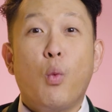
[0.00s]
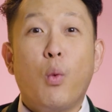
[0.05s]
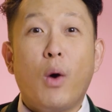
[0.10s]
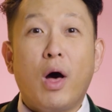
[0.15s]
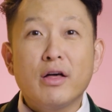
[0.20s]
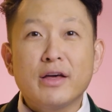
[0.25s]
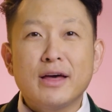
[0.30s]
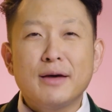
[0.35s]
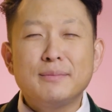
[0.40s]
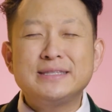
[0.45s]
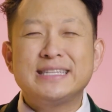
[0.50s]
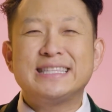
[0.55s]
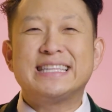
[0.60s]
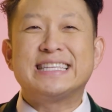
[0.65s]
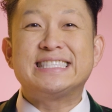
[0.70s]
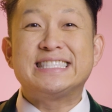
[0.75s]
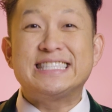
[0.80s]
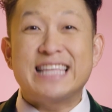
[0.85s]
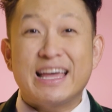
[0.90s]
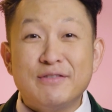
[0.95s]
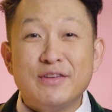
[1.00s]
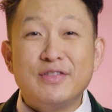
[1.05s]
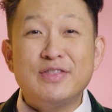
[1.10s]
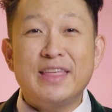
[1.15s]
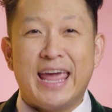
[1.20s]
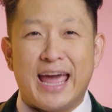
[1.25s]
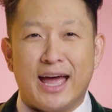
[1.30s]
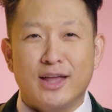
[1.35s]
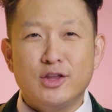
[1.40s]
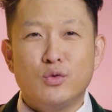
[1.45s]
Welcome to the
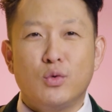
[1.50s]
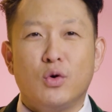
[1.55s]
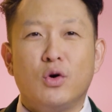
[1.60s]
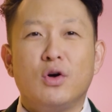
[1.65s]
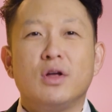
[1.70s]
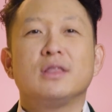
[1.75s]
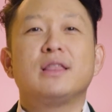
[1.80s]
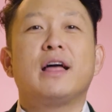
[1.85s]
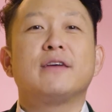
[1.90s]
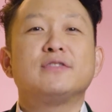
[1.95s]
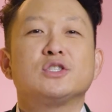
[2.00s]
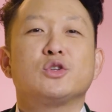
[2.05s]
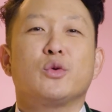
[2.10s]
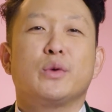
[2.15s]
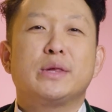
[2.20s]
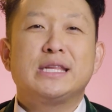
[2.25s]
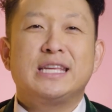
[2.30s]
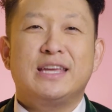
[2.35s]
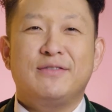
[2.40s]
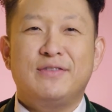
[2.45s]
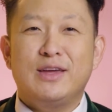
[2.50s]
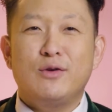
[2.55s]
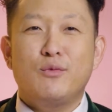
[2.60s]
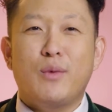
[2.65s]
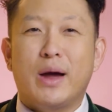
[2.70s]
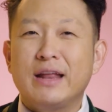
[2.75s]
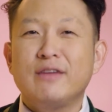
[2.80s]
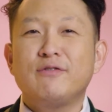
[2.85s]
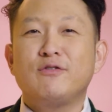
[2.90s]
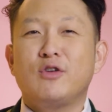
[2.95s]
7th annual Love Stories TV
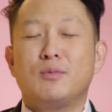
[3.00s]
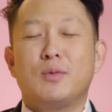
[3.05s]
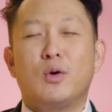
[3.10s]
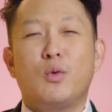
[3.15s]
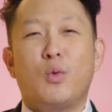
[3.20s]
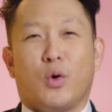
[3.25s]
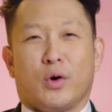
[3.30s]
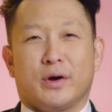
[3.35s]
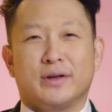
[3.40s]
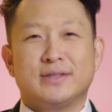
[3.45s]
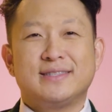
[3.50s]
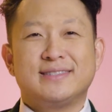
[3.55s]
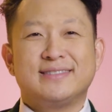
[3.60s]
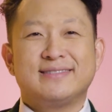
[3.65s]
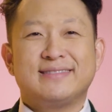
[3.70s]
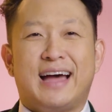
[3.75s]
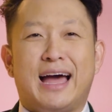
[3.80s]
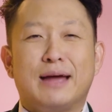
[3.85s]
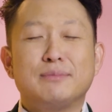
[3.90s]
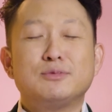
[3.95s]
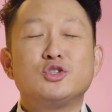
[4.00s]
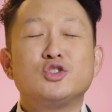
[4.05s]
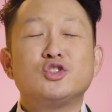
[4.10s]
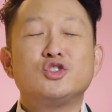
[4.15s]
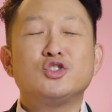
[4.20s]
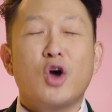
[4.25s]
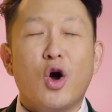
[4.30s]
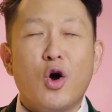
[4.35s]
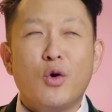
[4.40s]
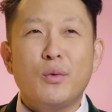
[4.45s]
Wedding Film Awards. I'm
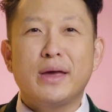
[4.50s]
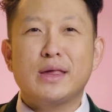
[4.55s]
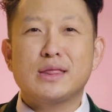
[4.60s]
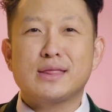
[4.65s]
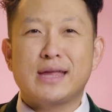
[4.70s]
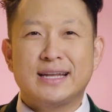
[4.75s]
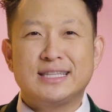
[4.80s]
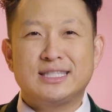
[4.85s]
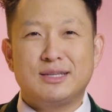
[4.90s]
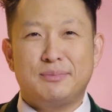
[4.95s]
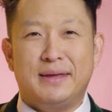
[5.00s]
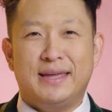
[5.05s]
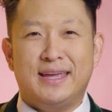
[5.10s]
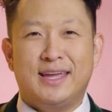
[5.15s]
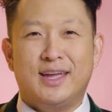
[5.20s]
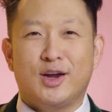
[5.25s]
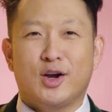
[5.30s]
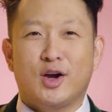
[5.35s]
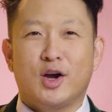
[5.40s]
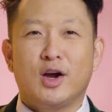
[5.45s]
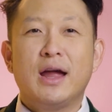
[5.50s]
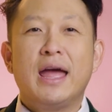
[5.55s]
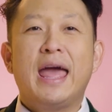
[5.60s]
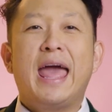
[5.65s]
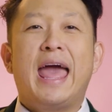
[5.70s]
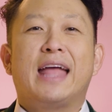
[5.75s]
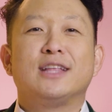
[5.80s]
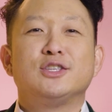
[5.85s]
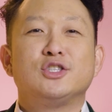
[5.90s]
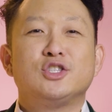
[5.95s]
so excited to be here
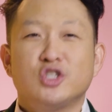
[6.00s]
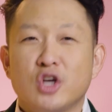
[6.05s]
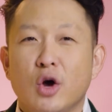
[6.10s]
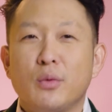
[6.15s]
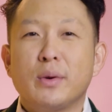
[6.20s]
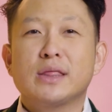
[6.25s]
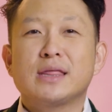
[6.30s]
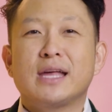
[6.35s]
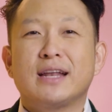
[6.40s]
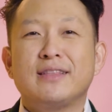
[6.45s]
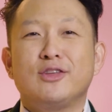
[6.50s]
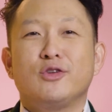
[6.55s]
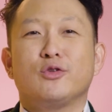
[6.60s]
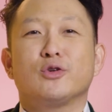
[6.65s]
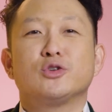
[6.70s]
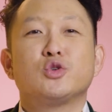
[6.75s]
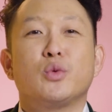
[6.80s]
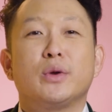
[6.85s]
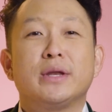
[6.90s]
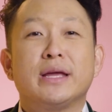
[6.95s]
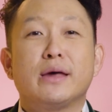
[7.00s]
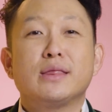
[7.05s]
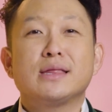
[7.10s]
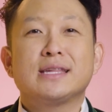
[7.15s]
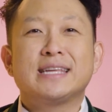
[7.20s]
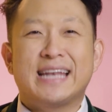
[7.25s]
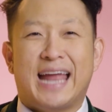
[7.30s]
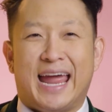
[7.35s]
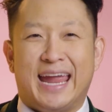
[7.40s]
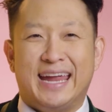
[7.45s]
and so excited that you're joining us
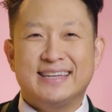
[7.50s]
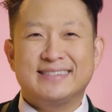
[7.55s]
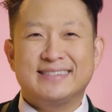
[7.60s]
tonight.